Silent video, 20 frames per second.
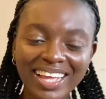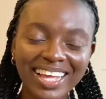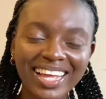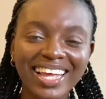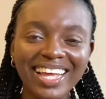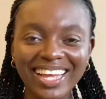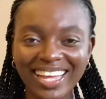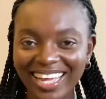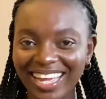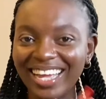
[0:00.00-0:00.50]

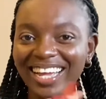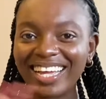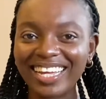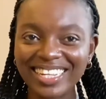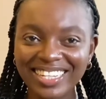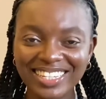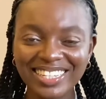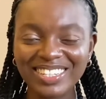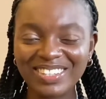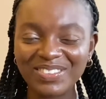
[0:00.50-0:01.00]
Hey
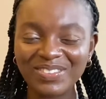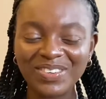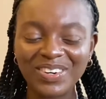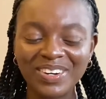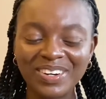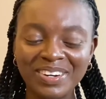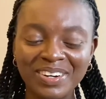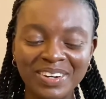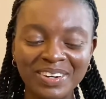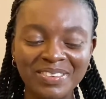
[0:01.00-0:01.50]
guys,
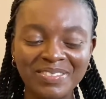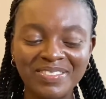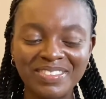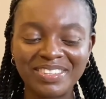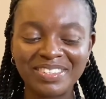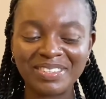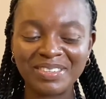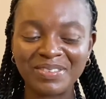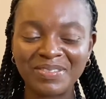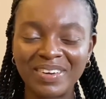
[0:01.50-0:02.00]
welcome
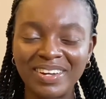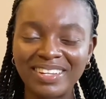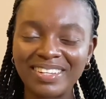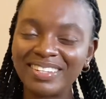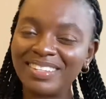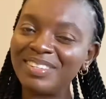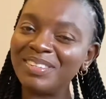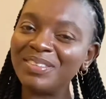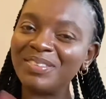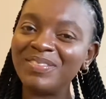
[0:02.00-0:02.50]
to my
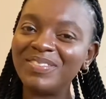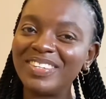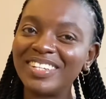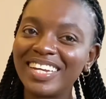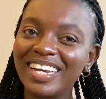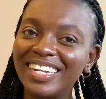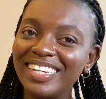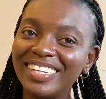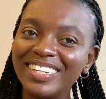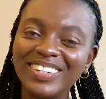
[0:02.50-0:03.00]
YouTube
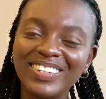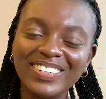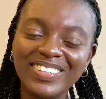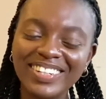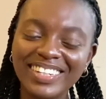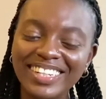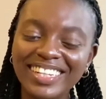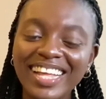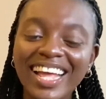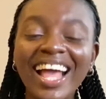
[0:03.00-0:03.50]
channel.
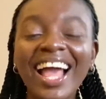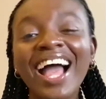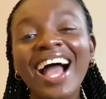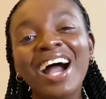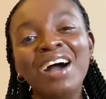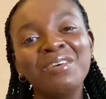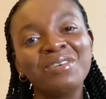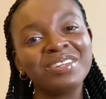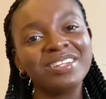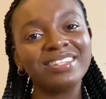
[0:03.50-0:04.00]

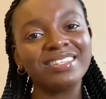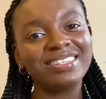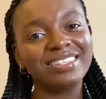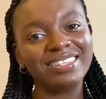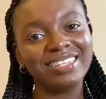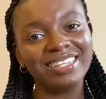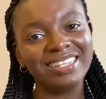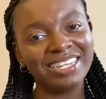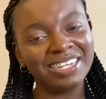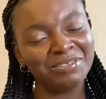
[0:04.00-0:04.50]
I wanted to
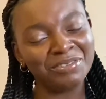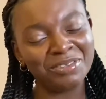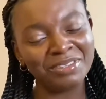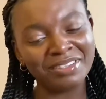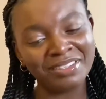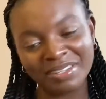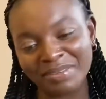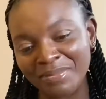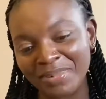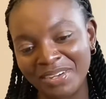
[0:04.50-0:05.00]
say that if you
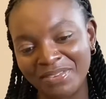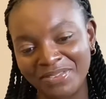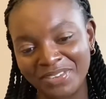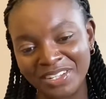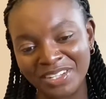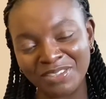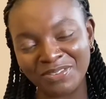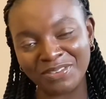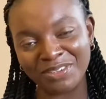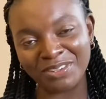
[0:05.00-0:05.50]
see my
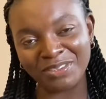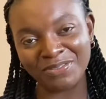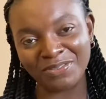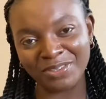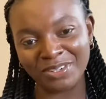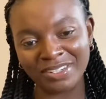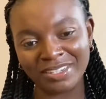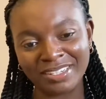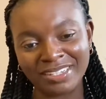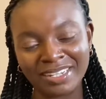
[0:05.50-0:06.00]
face for the
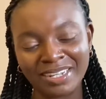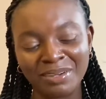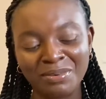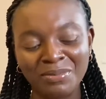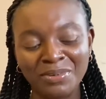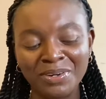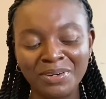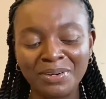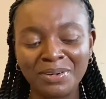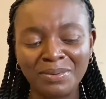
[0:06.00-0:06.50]
first time,
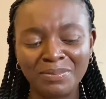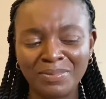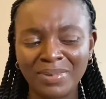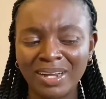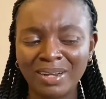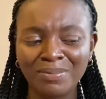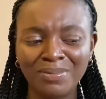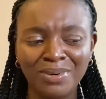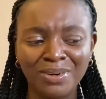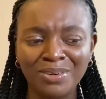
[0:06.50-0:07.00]
welcome
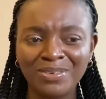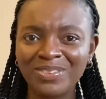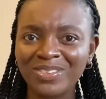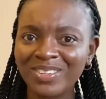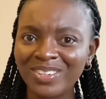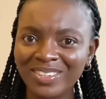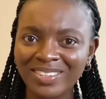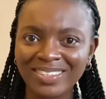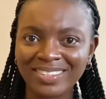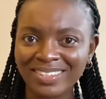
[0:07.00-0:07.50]
back. But of
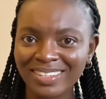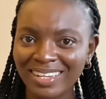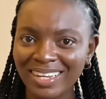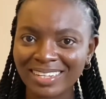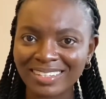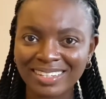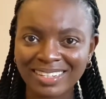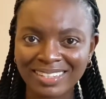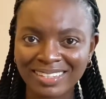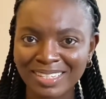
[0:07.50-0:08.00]
course, you
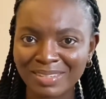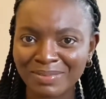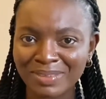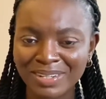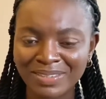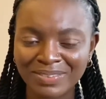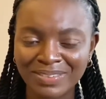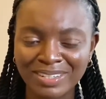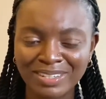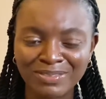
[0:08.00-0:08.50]
guys are seeing my
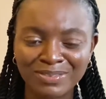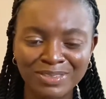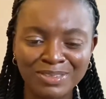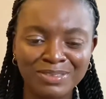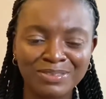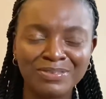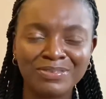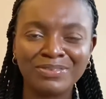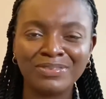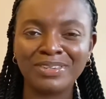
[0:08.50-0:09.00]
face for
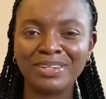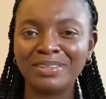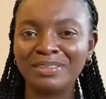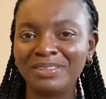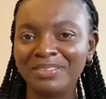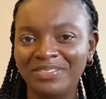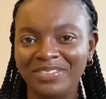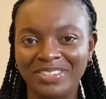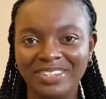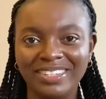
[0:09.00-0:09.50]
the
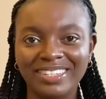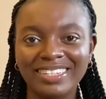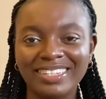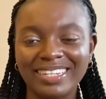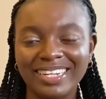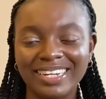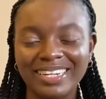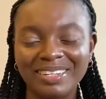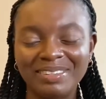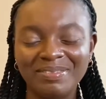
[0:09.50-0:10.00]
very first
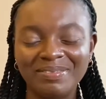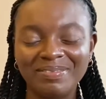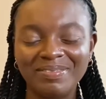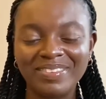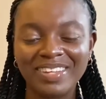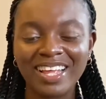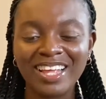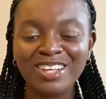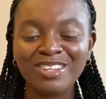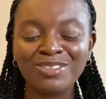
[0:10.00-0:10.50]
time.
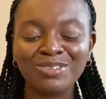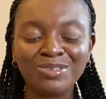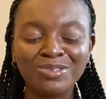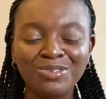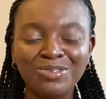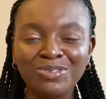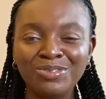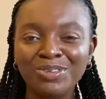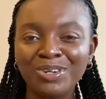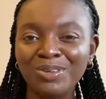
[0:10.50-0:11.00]
So
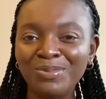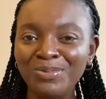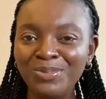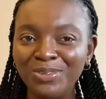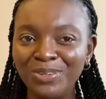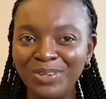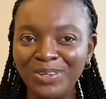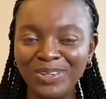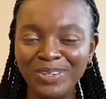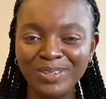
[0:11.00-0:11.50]
drum
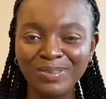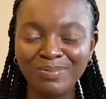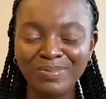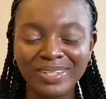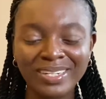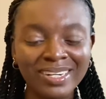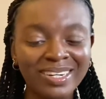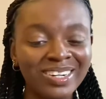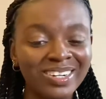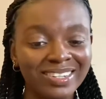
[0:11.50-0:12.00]
roll,
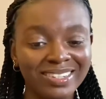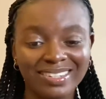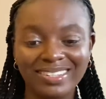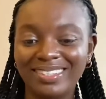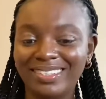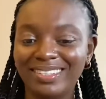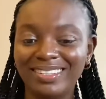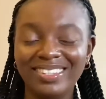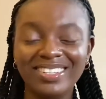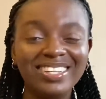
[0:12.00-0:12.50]

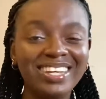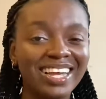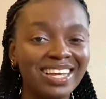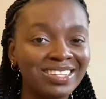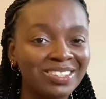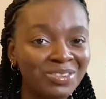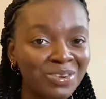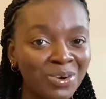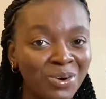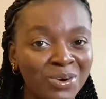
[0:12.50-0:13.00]
because you
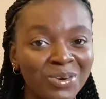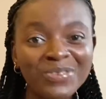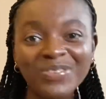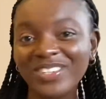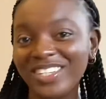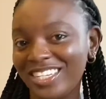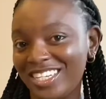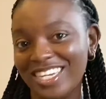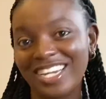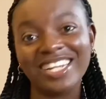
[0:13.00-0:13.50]
guys
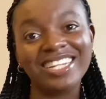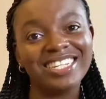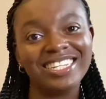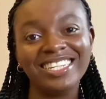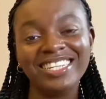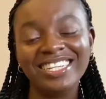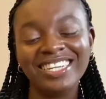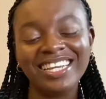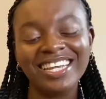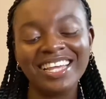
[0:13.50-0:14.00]

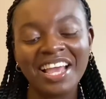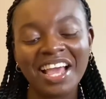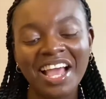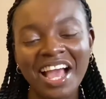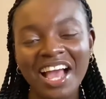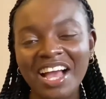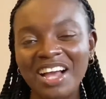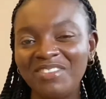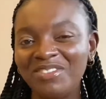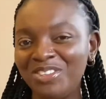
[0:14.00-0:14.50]
officially
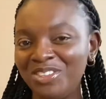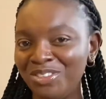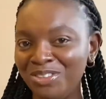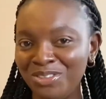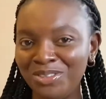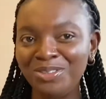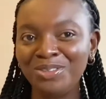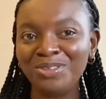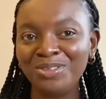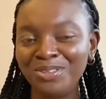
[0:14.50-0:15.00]
have a
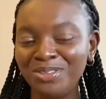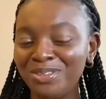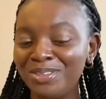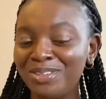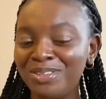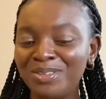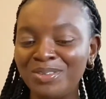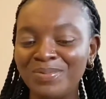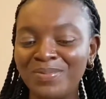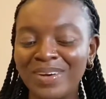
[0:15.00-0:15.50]
new
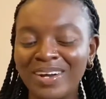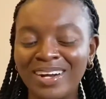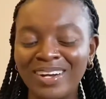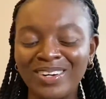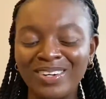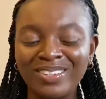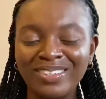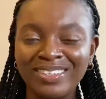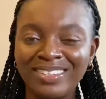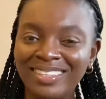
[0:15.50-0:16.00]

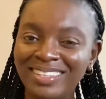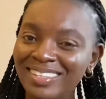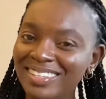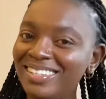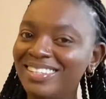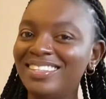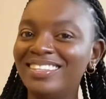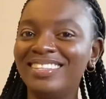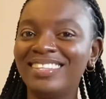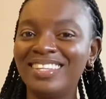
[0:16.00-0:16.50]
YouTuber on
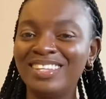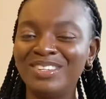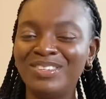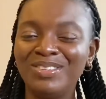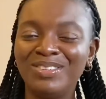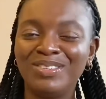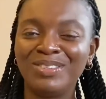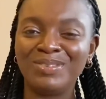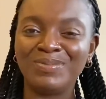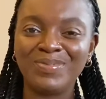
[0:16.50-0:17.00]
this
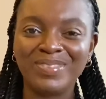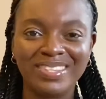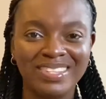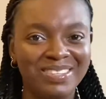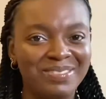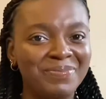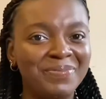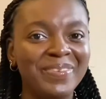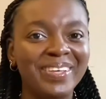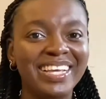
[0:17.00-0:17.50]
YouTube
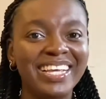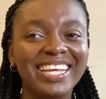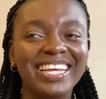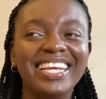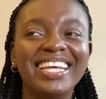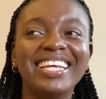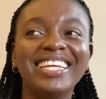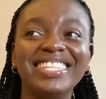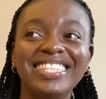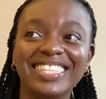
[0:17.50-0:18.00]

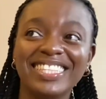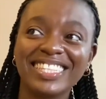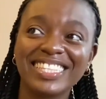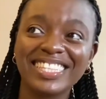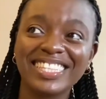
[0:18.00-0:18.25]
space.